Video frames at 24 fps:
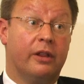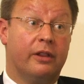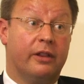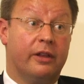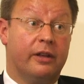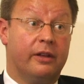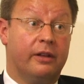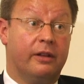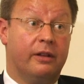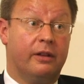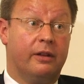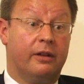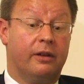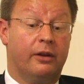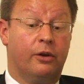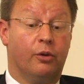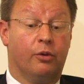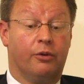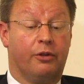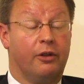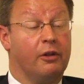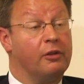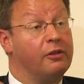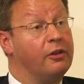at
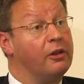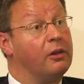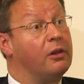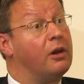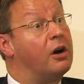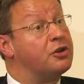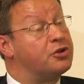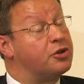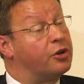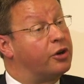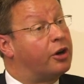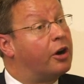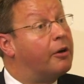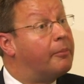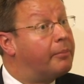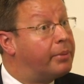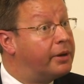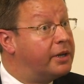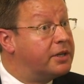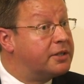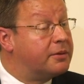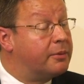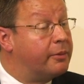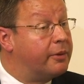the larger
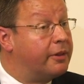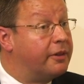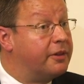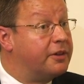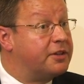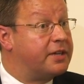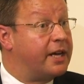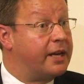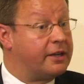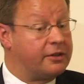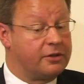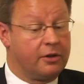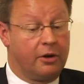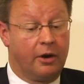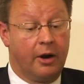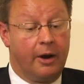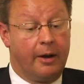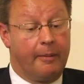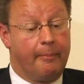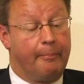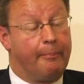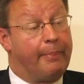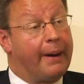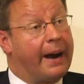companies in the sector,
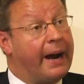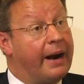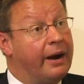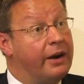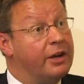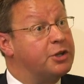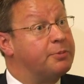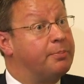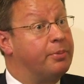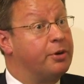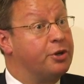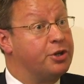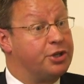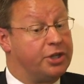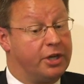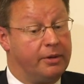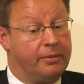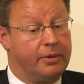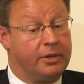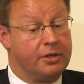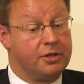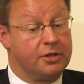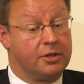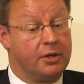Barrett's,
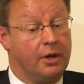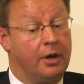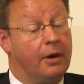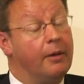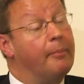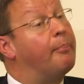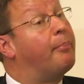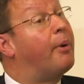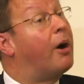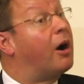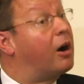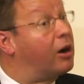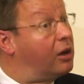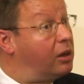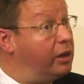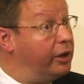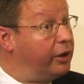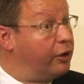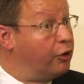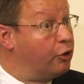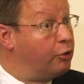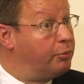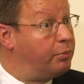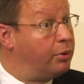Persimmons, Barclay
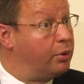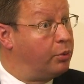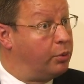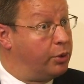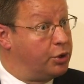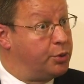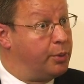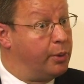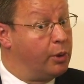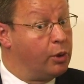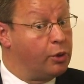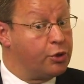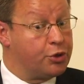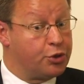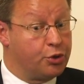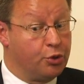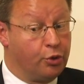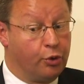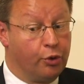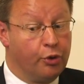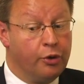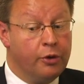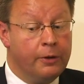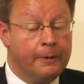Group, which we
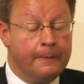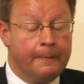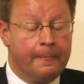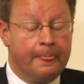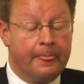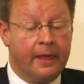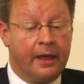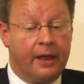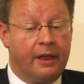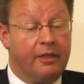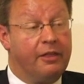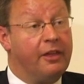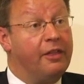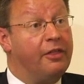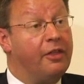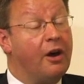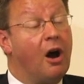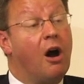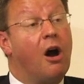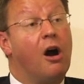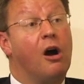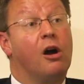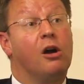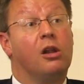also own, then
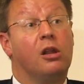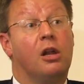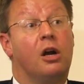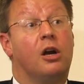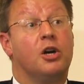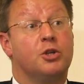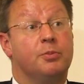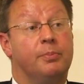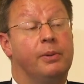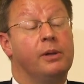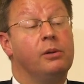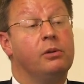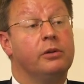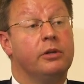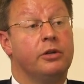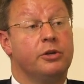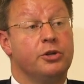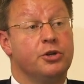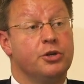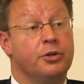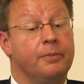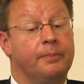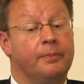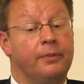there are large
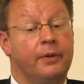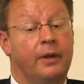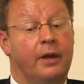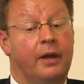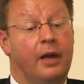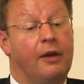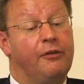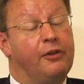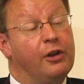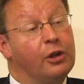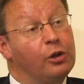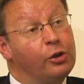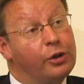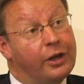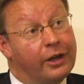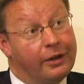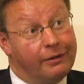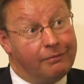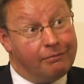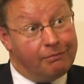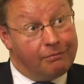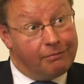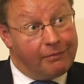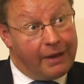builders. If you look at
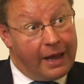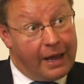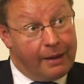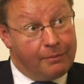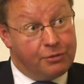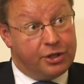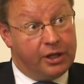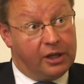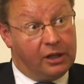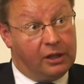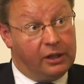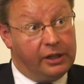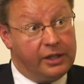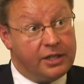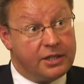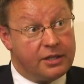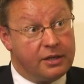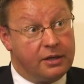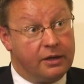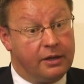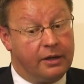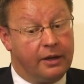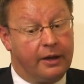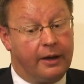MJ
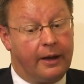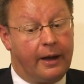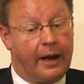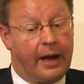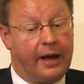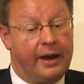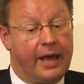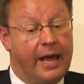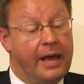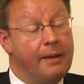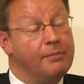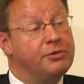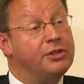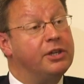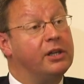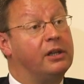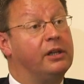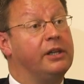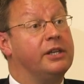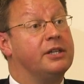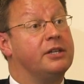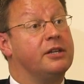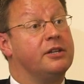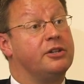Gleason, and MJ
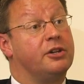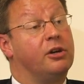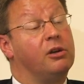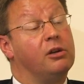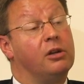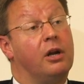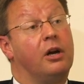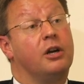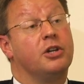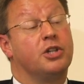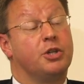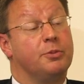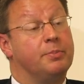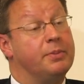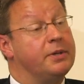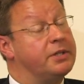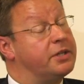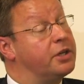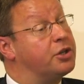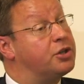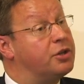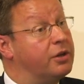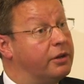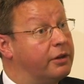Gleason is our largest
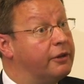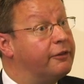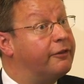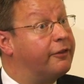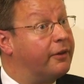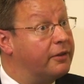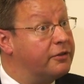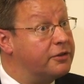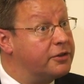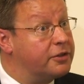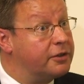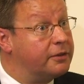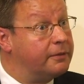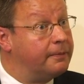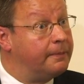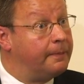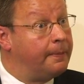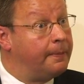position in the fund.